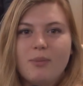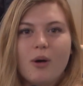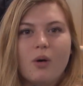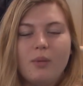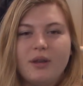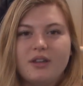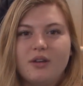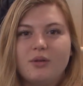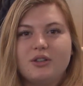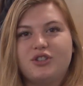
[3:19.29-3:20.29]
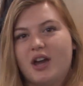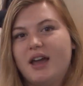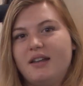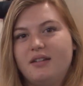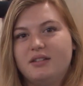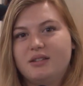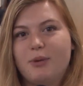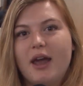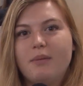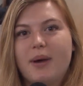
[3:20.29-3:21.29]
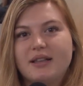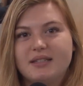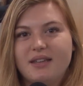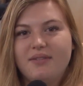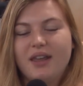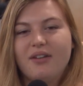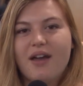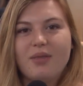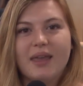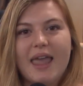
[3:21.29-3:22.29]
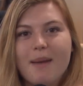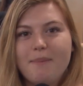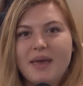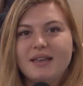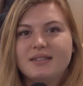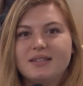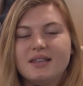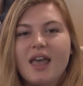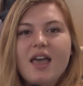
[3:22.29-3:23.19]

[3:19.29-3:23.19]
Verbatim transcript: but what we do is try to spread positivity around the campus,